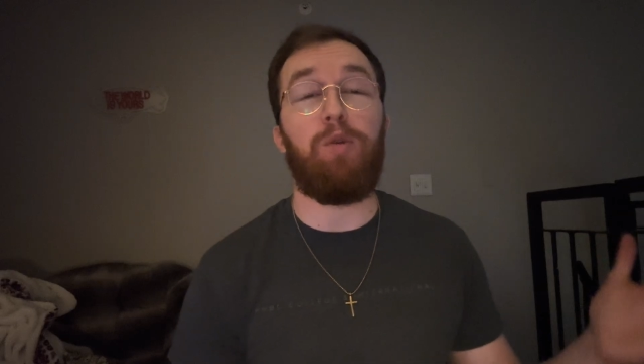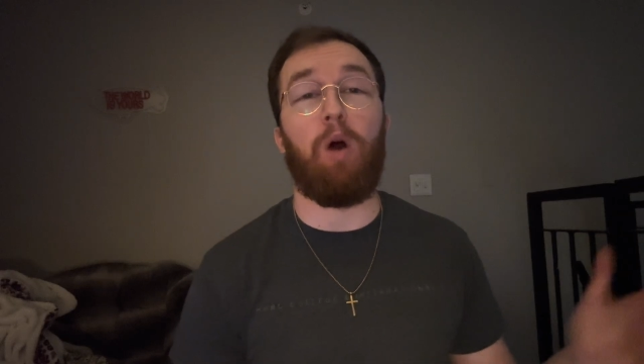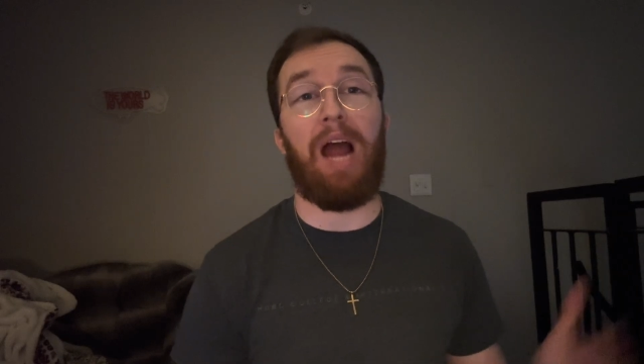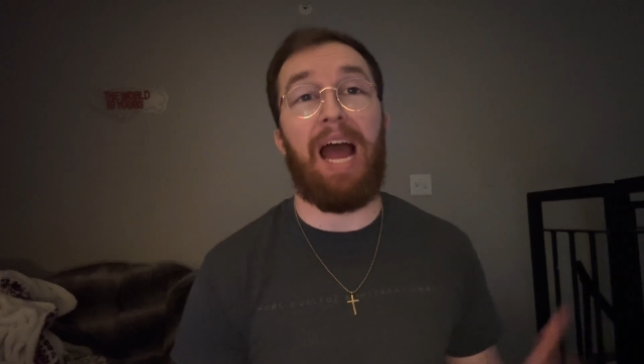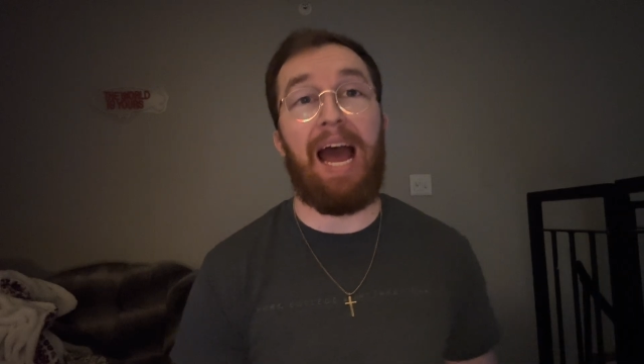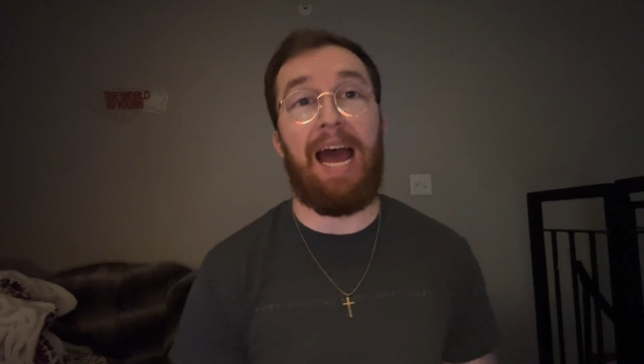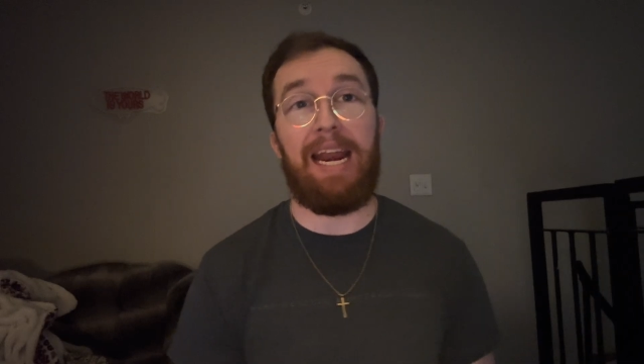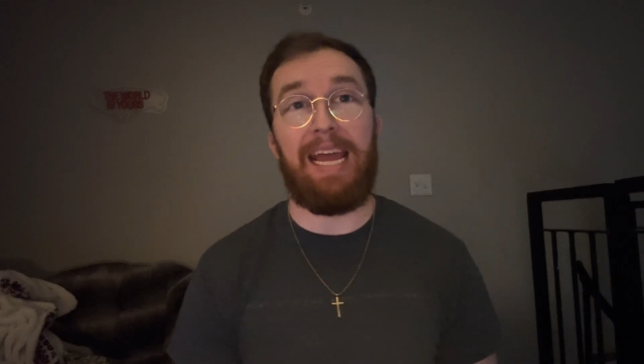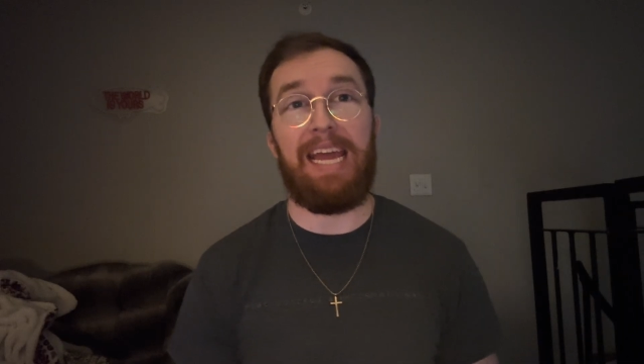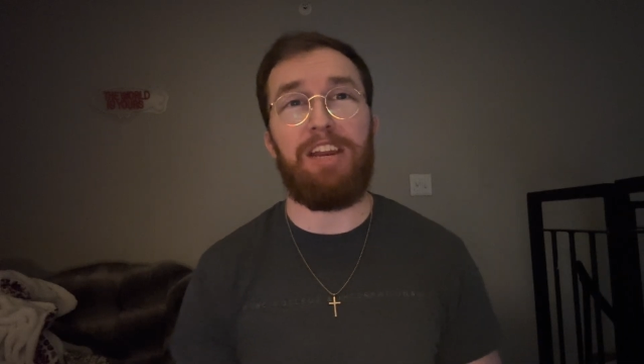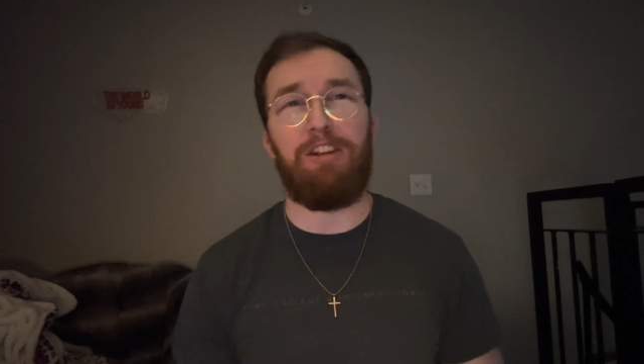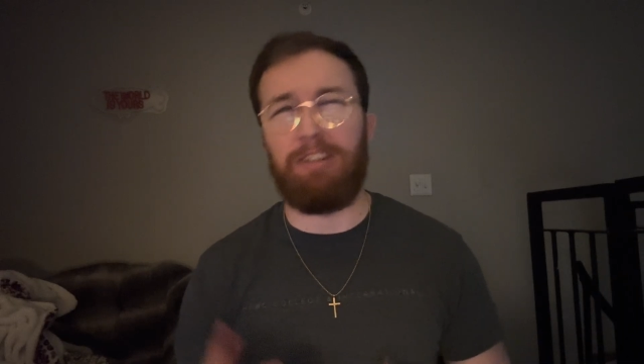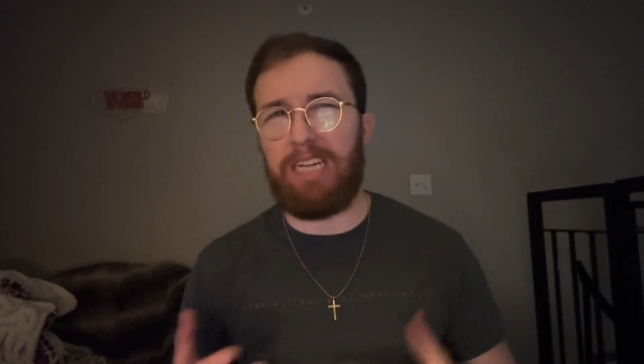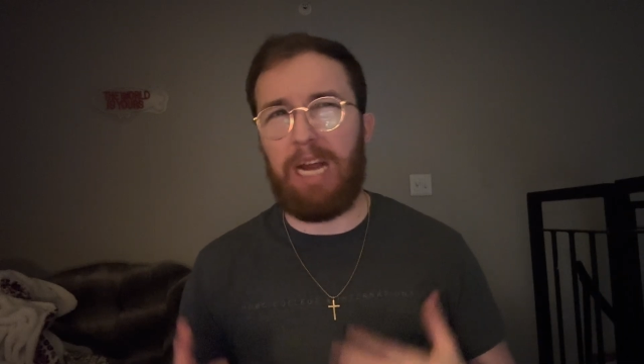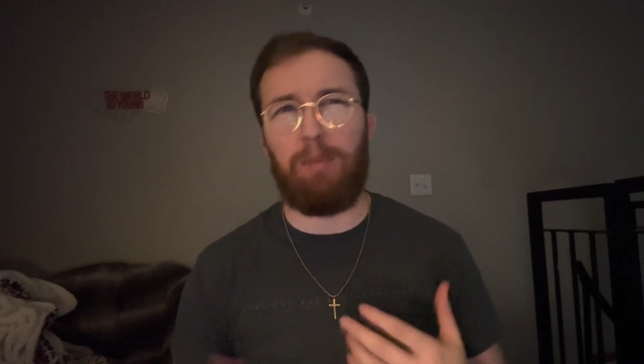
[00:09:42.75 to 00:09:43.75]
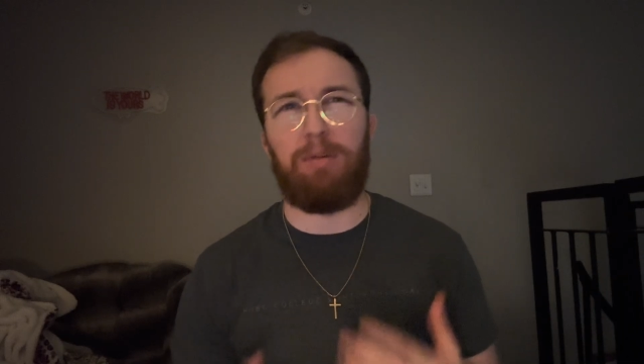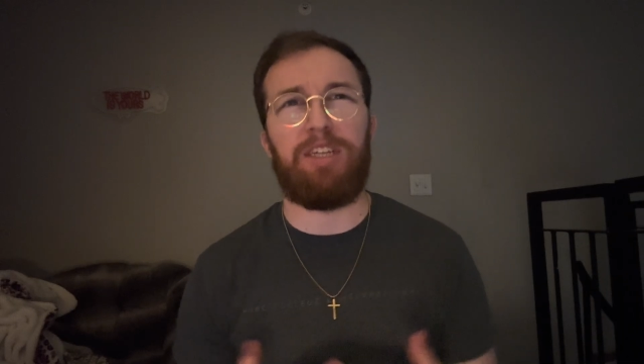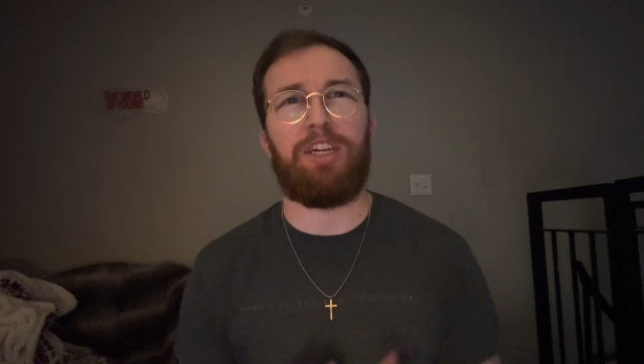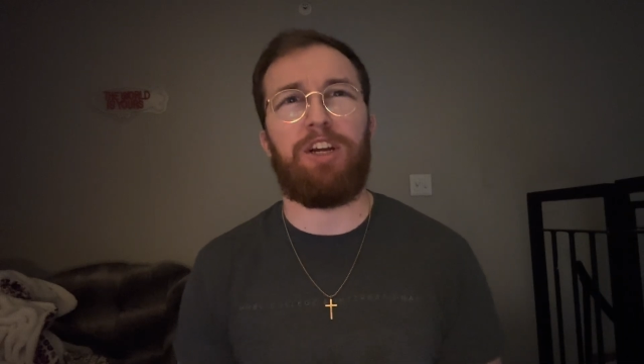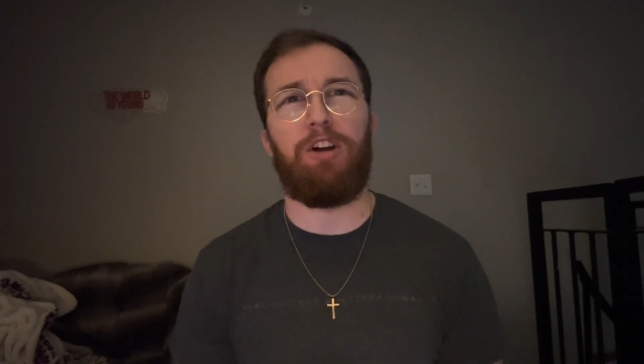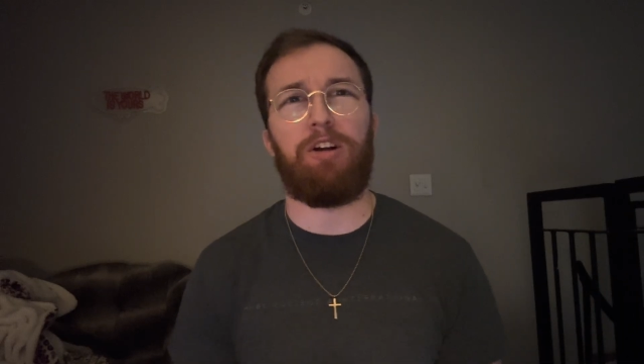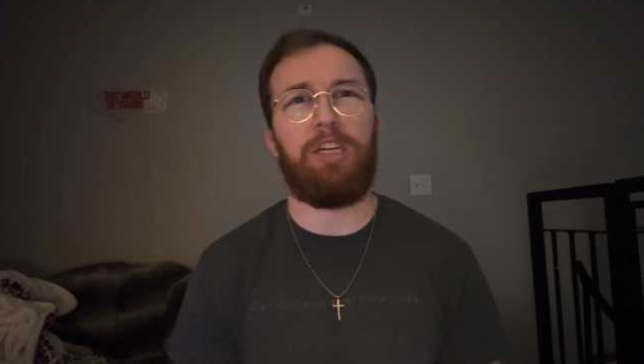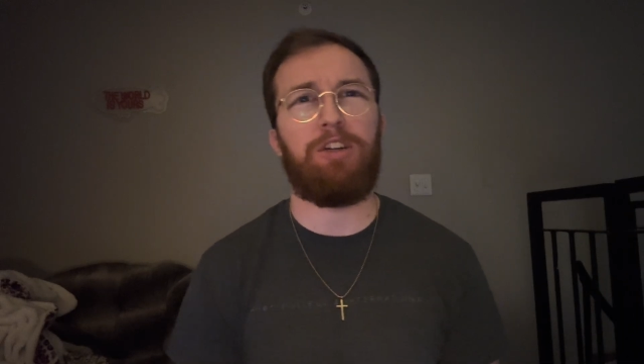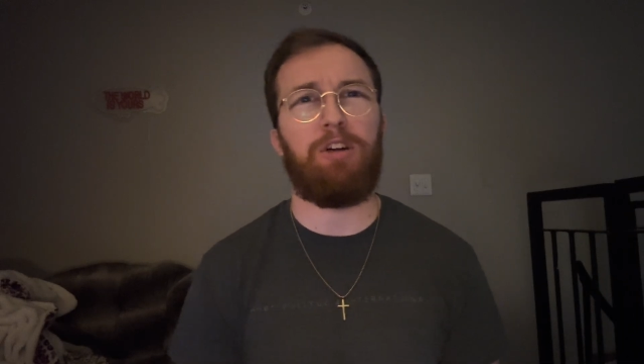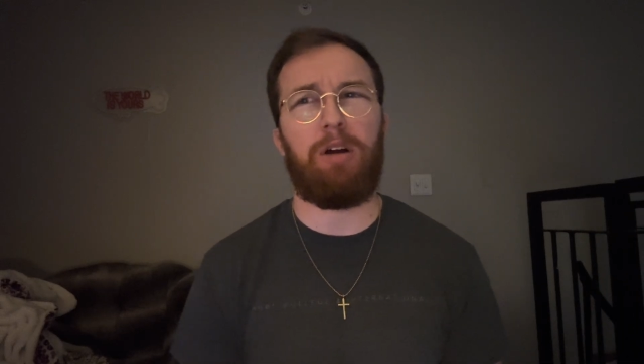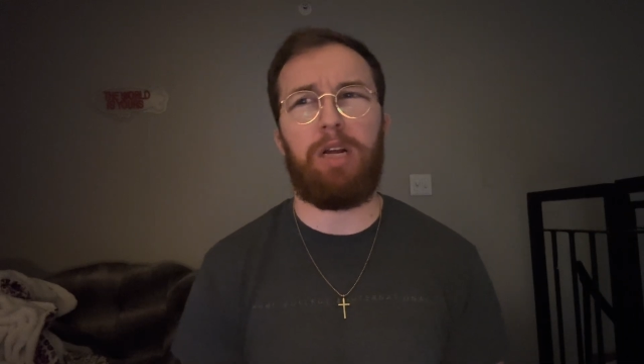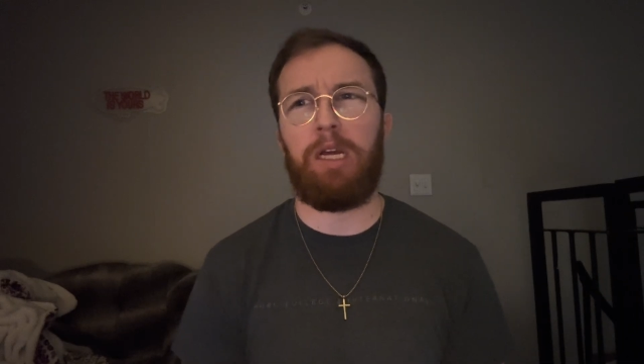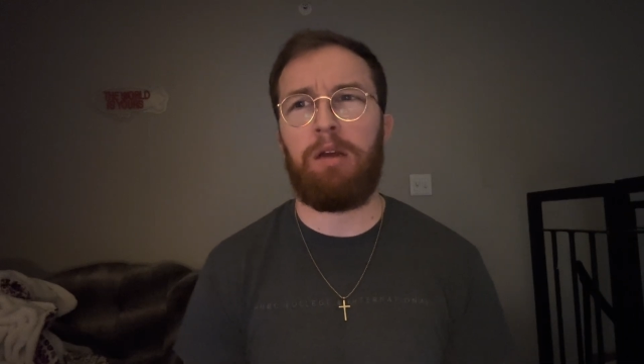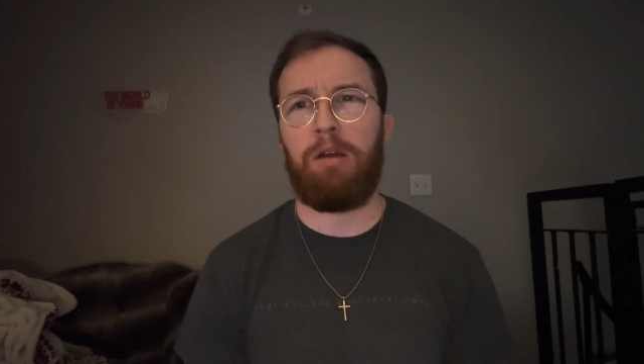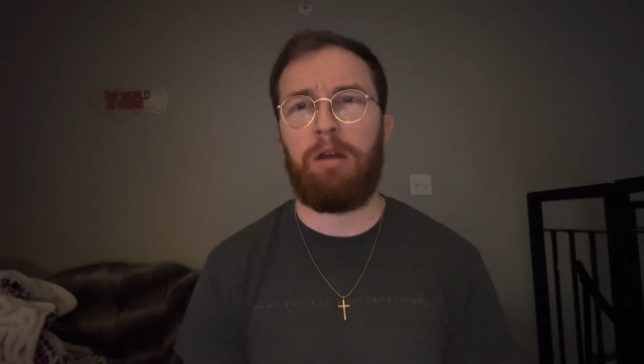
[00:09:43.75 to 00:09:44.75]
are at in your cybersecurity journey,